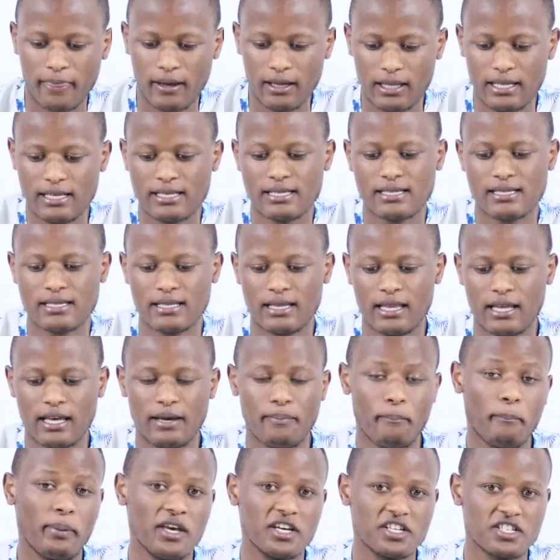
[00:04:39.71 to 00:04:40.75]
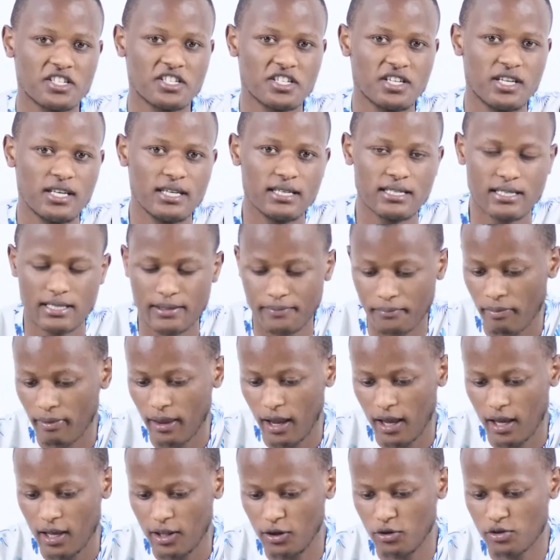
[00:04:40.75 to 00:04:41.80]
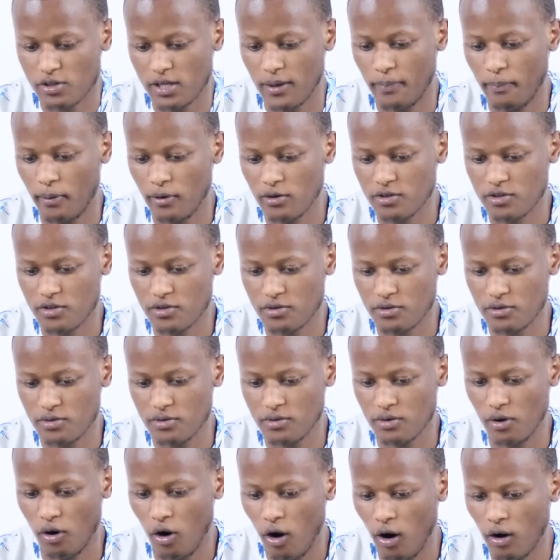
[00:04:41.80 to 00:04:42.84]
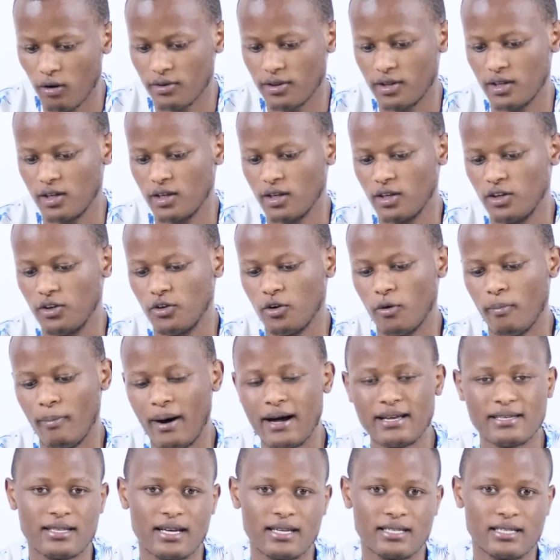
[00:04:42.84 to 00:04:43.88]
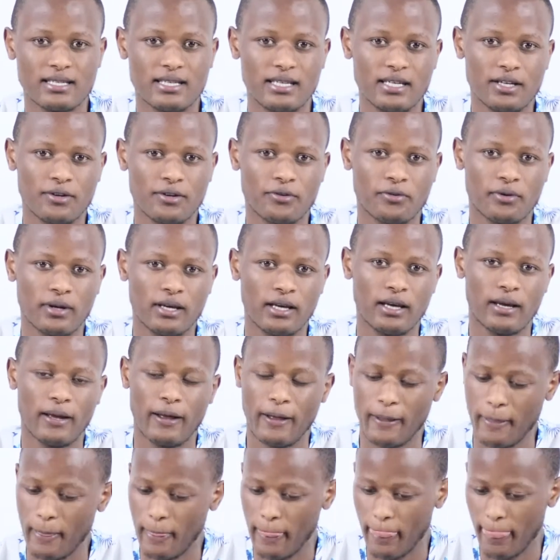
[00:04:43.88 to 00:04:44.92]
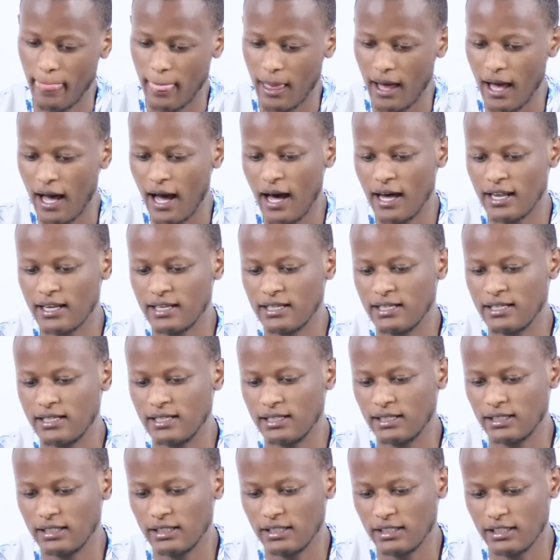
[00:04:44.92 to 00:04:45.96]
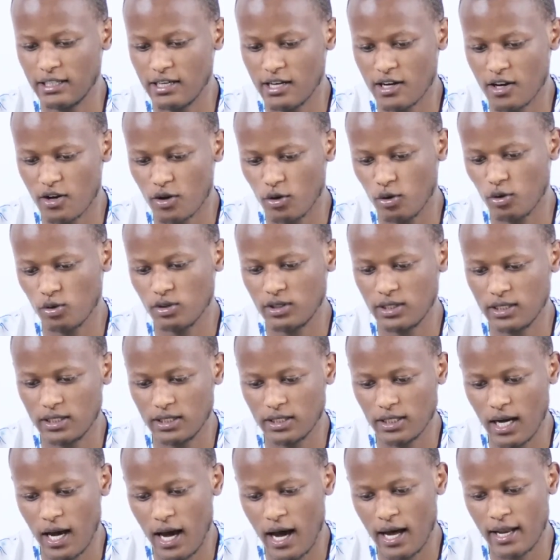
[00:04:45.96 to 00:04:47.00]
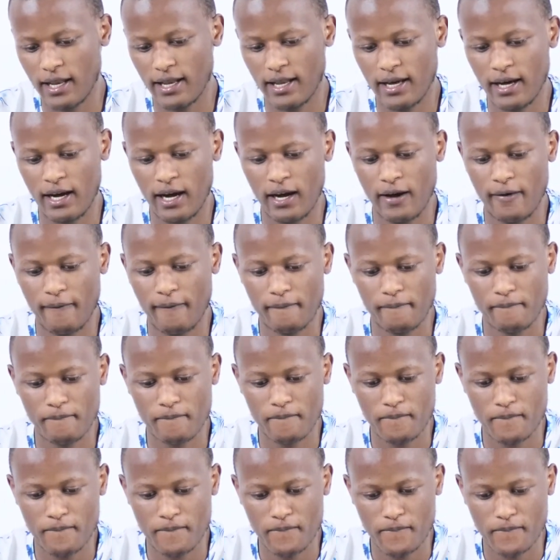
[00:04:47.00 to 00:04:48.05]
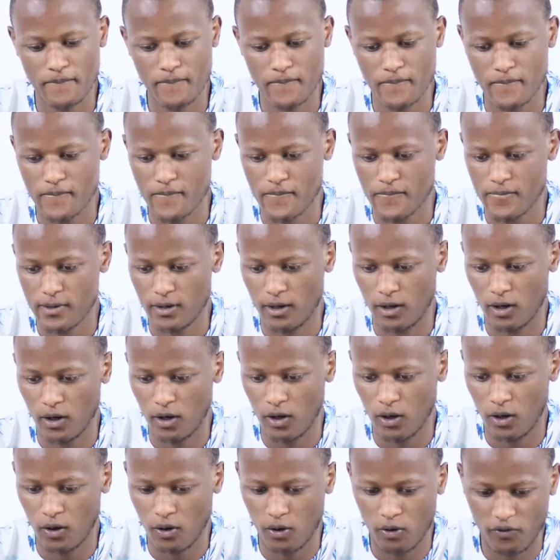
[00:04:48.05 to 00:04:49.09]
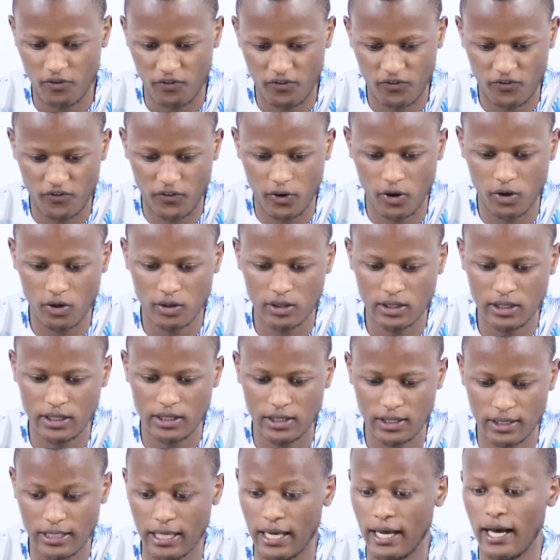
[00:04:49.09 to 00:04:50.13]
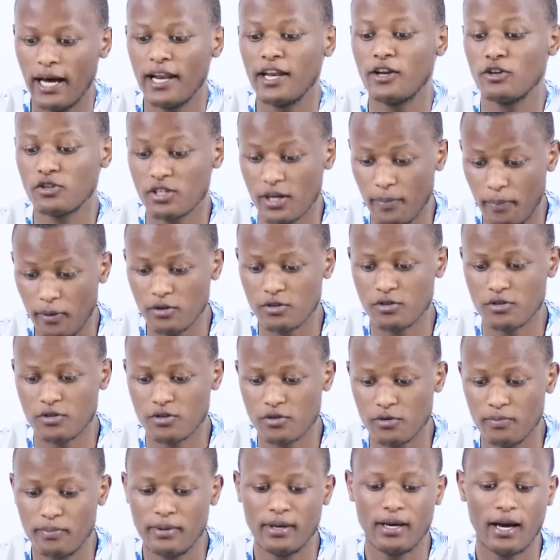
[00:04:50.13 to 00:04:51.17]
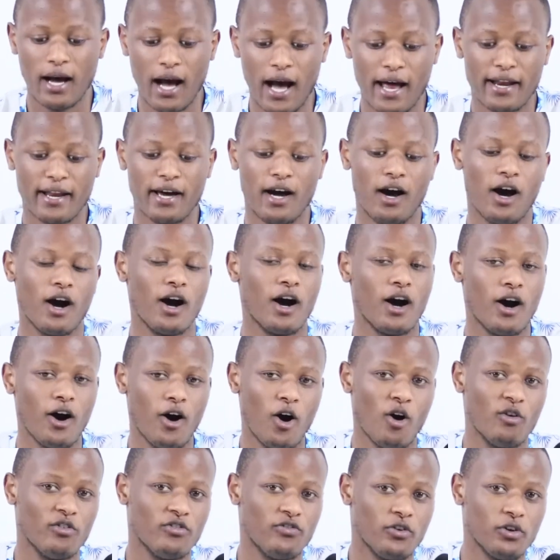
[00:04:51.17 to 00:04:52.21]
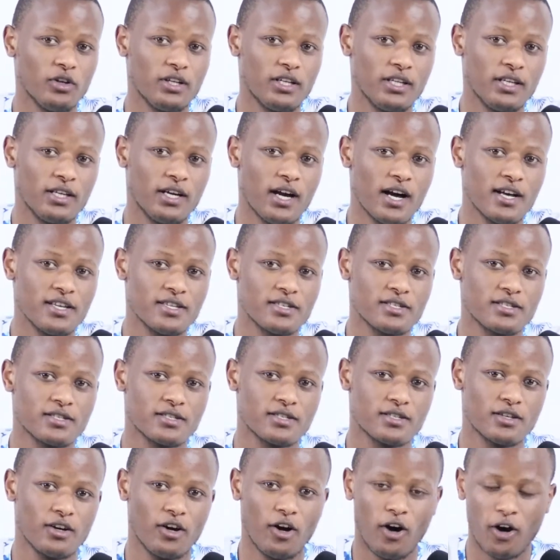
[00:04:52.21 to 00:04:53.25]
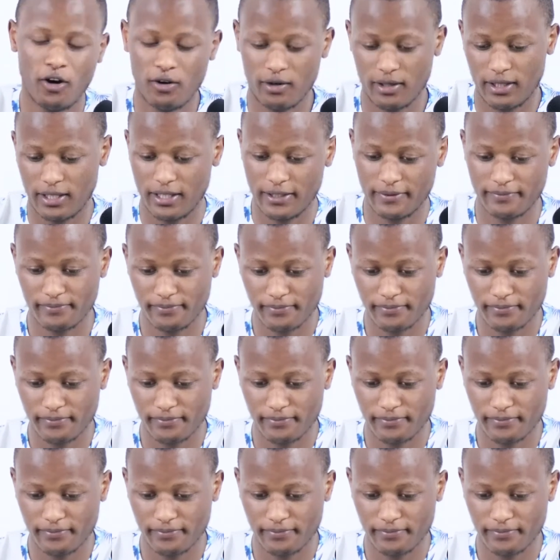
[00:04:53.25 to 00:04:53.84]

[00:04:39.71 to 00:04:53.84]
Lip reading: this is the PhDs. You're supposed to hold your master's degree and not under and you're supposed to be under 40 years old.